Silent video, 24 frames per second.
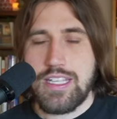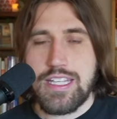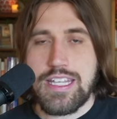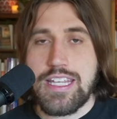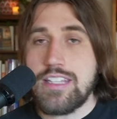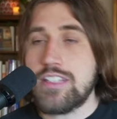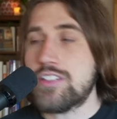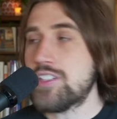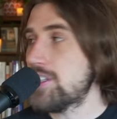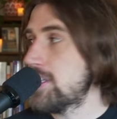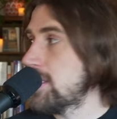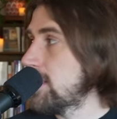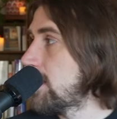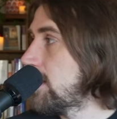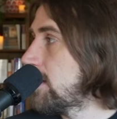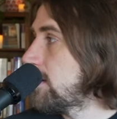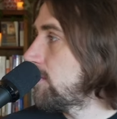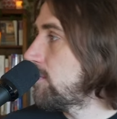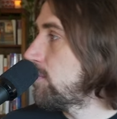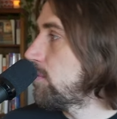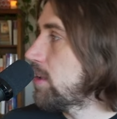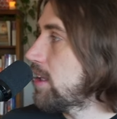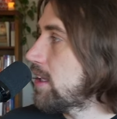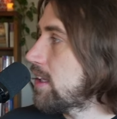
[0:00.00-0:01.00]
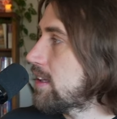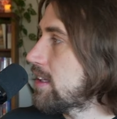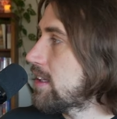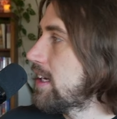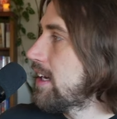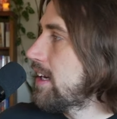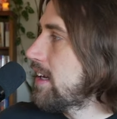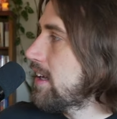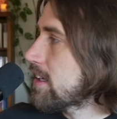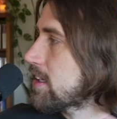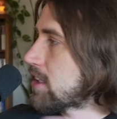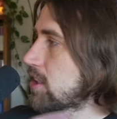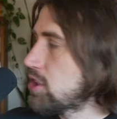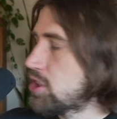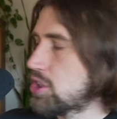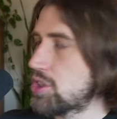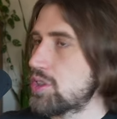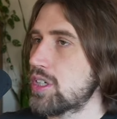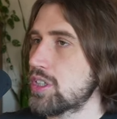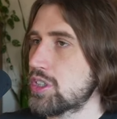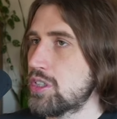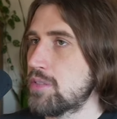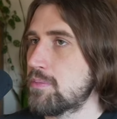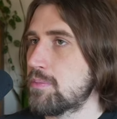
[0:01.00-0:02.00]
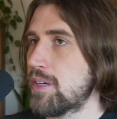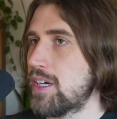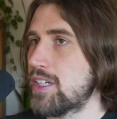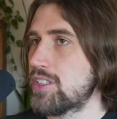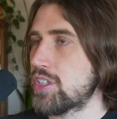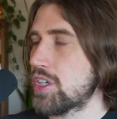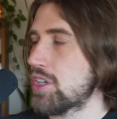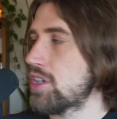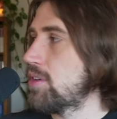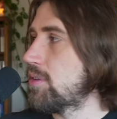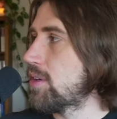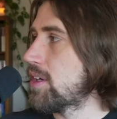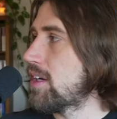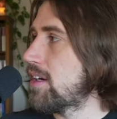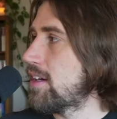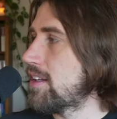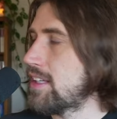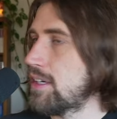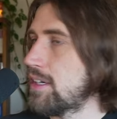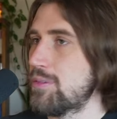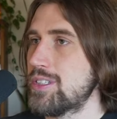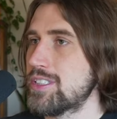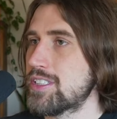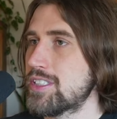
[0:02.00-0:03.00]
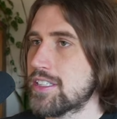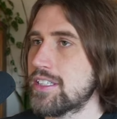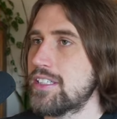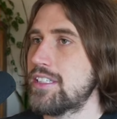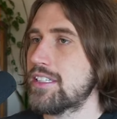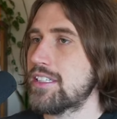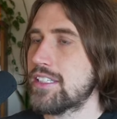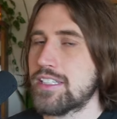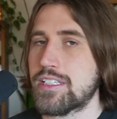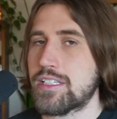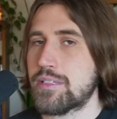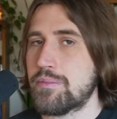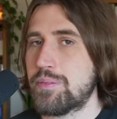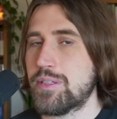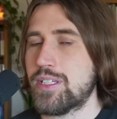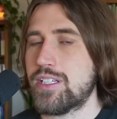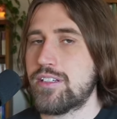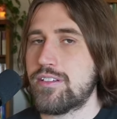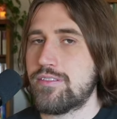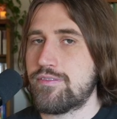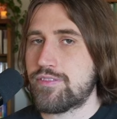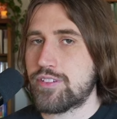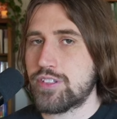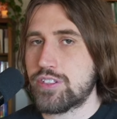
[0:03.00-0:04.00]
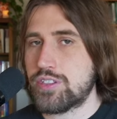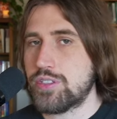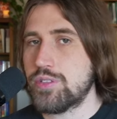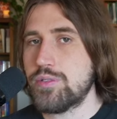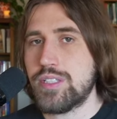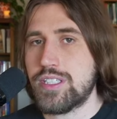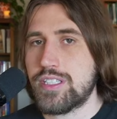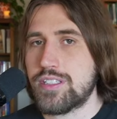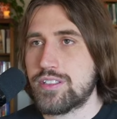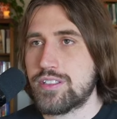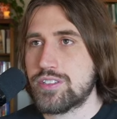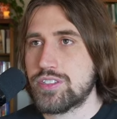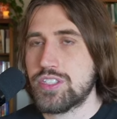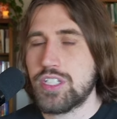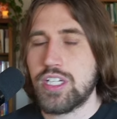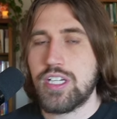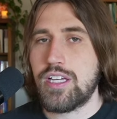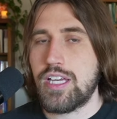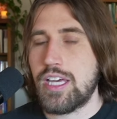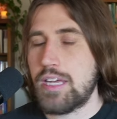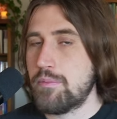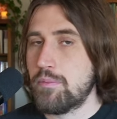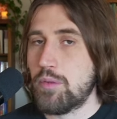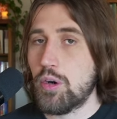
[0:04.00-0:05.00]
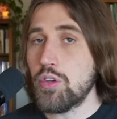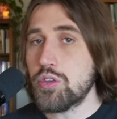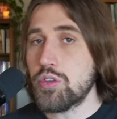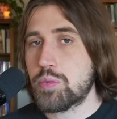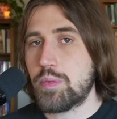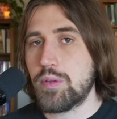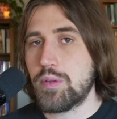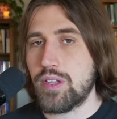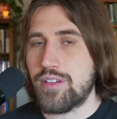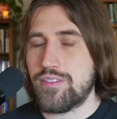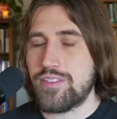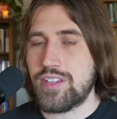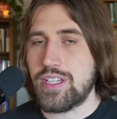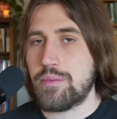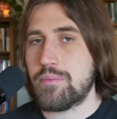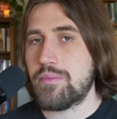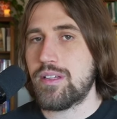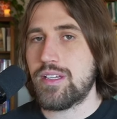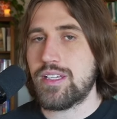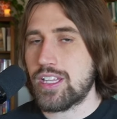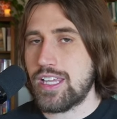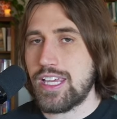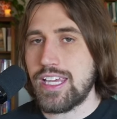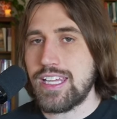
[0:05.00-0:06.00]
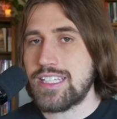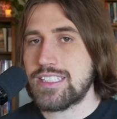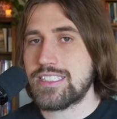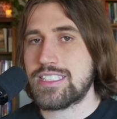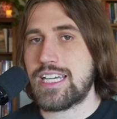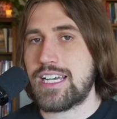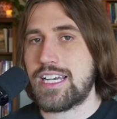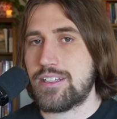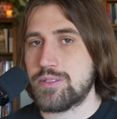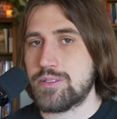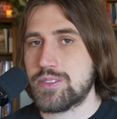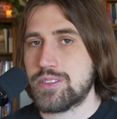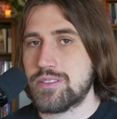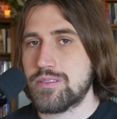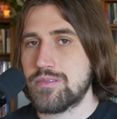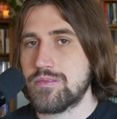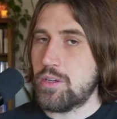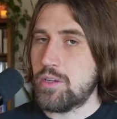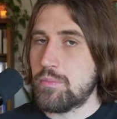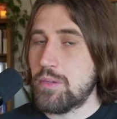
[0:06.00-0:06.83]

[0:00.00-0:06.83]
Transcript: He could live with a construction project going on that wasn't going to get completed for two years and multiple of them in his house.